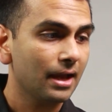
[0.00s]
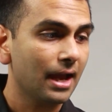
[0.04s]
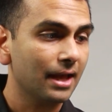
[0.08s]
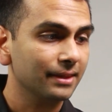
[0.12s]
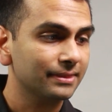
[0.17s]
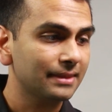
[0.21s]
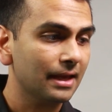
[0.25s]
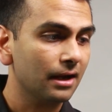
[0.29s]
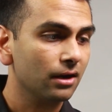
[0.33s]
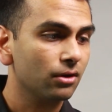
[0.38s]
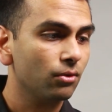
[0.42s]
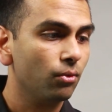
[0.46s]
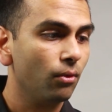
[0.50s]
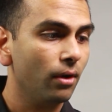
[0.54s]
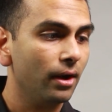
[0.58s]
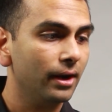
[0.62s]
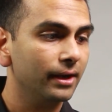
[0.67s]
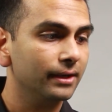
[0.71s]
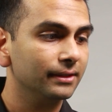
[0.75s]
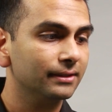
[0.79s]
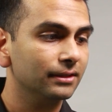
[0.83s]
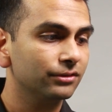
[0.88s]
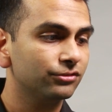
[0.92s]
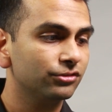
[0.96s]
At that
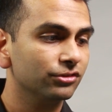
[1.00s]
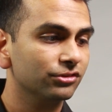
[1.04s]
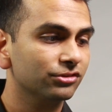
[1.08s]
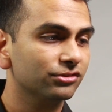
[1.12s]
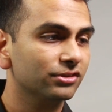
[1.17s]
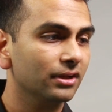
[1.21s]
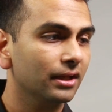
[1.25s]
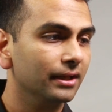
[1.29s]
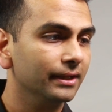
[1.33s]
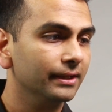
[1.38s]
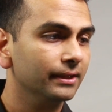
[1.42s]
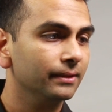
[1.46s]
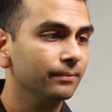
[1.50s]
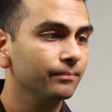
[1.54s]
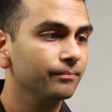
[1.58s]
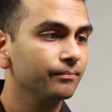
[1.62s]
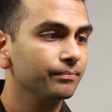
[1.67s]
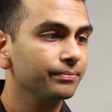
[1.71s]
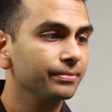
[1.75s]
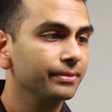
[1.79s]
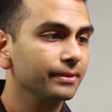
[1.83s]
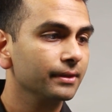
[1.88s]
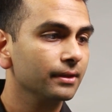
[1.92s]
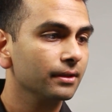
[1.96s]
quantity that you're selling,
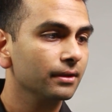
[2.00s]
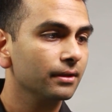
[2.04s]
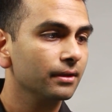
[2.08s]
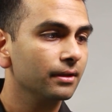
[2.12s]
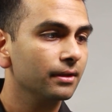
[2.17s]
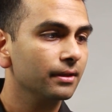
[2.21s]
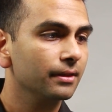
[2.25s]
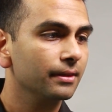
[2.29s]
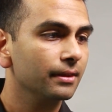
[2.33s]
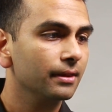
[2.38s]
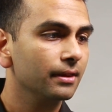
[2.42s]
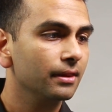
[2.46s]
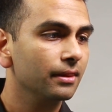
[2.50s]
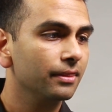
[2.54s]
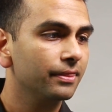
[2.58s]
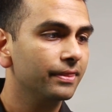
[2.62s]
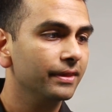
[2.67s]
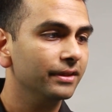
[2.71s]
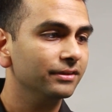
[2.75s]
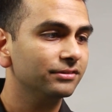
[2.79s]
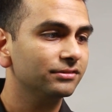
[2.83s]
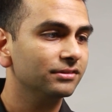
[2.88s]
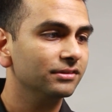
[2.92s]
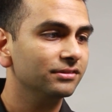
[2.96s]

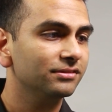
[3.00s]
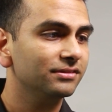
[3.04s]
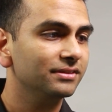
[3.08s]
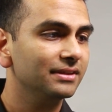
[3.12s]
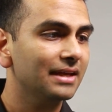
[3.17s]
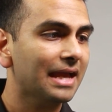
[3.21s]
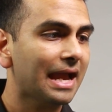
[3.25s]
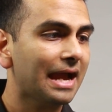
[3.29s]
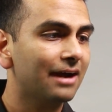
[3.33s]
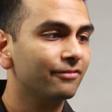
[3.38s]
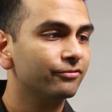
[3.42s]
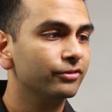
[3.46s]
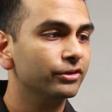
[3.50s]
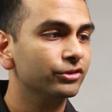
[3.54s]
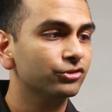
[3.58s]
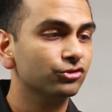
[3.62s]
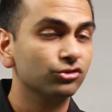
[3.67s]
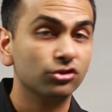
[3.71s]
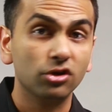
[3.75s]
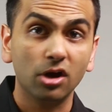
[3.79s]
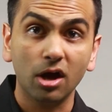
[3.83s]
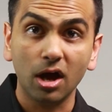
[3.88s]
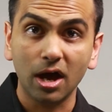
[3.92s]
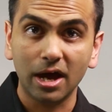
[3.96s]
this is the
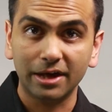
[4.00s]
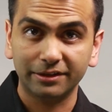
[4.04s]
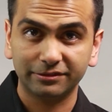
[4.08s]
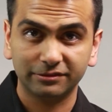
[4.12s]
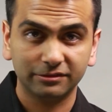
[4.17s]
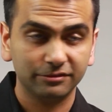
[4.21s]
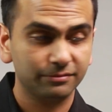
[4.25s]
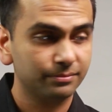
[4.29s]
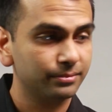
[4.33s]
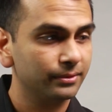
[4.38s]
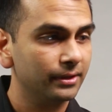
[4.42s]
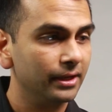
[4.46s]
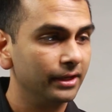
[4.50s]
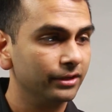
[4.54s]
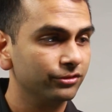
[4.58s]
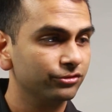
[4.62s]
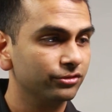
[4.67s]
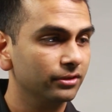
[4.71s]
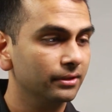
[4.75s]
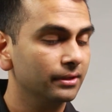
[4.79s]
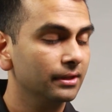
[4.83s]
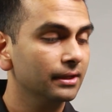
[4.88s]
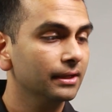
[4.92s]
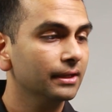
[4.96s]
average cost of
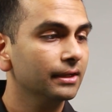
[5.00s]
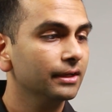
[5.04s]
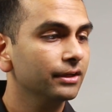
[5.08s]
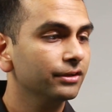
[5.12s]
production.